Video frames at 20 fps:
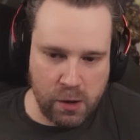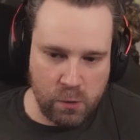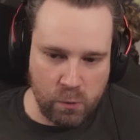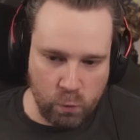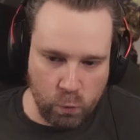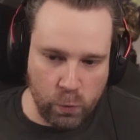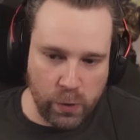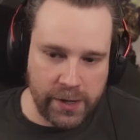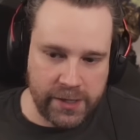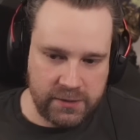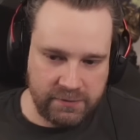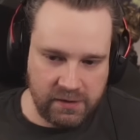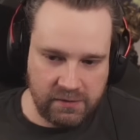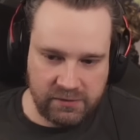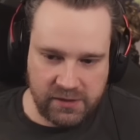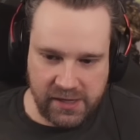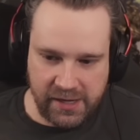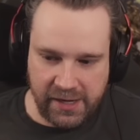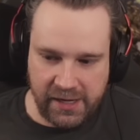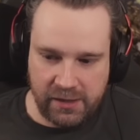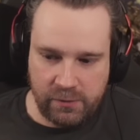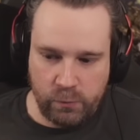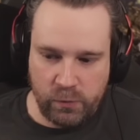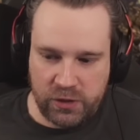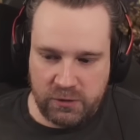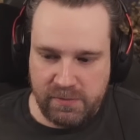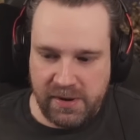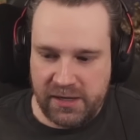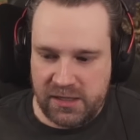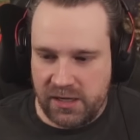was 15,
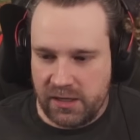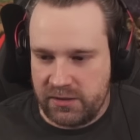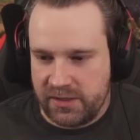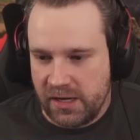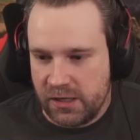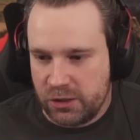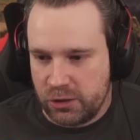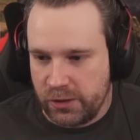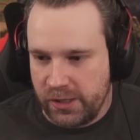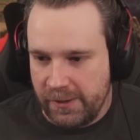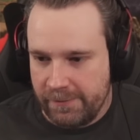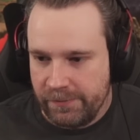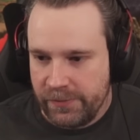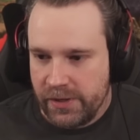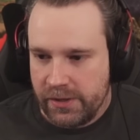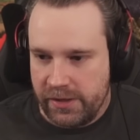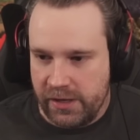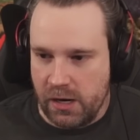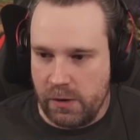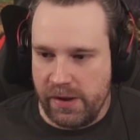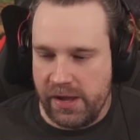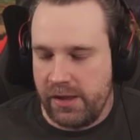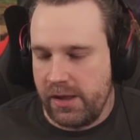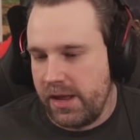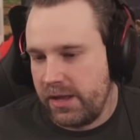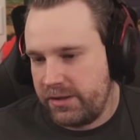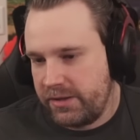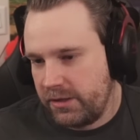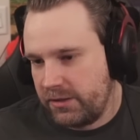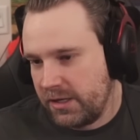which makes it essentially,
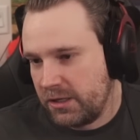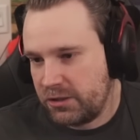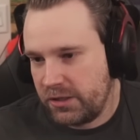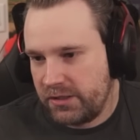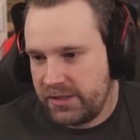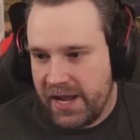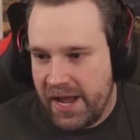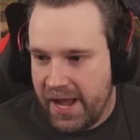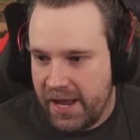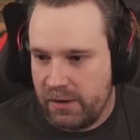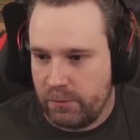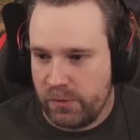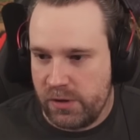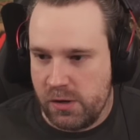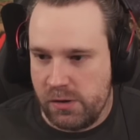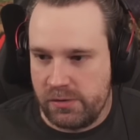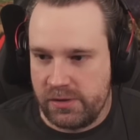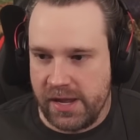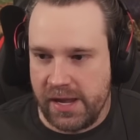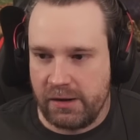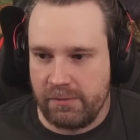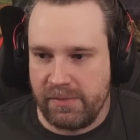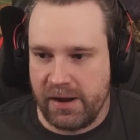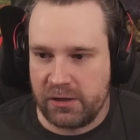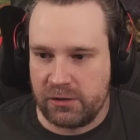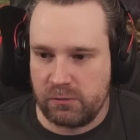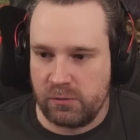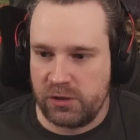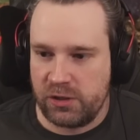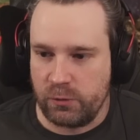it's essentially 10 when you take
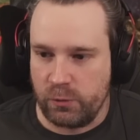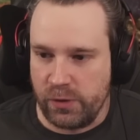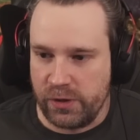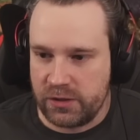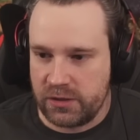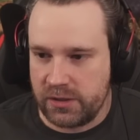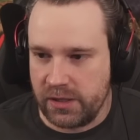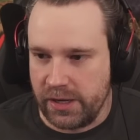Master Ritualist.